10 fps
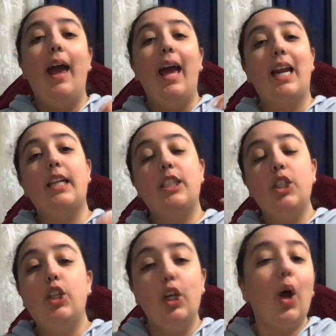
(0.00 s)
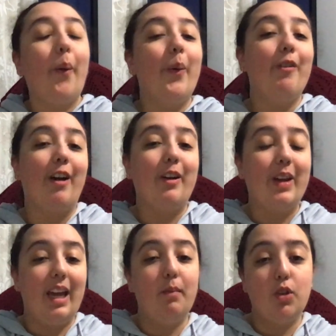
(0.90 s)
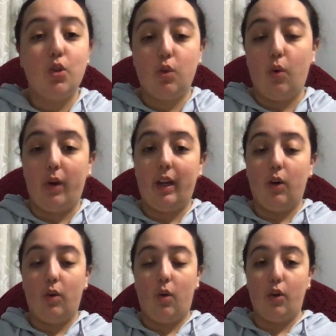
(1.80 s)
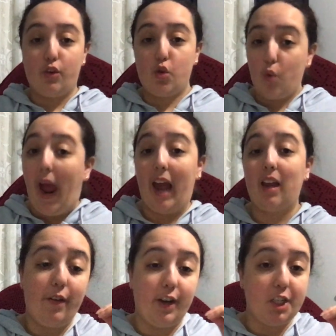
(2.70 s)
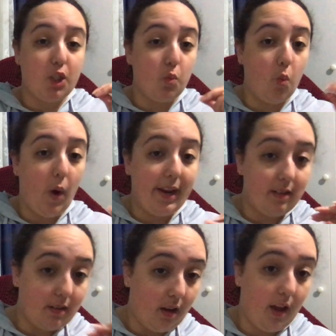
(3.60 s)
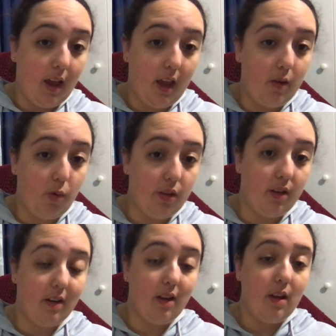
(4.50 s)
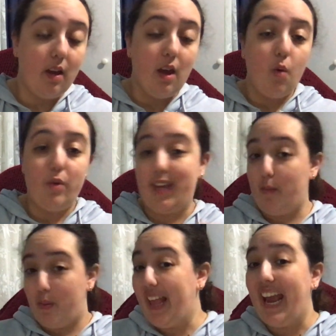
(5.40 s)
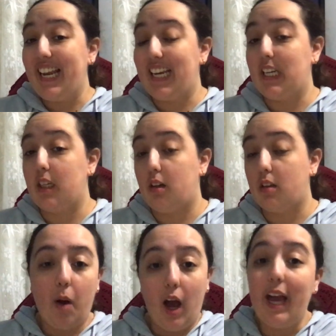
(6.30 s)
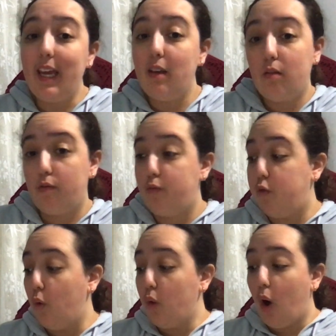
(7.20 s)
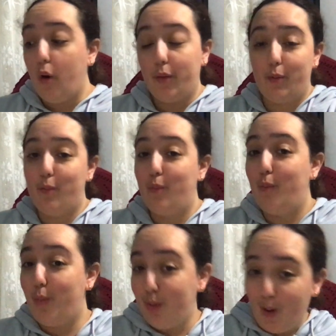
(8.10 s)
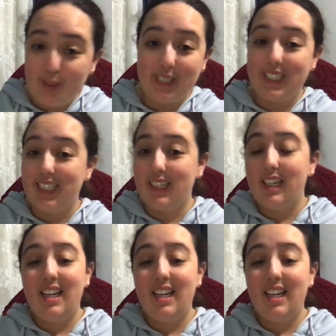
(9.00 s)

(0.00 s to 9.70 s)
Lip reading: And I didn't know if I could keep the story on track if I just went ahead with it without planning anything. I full on plotted it.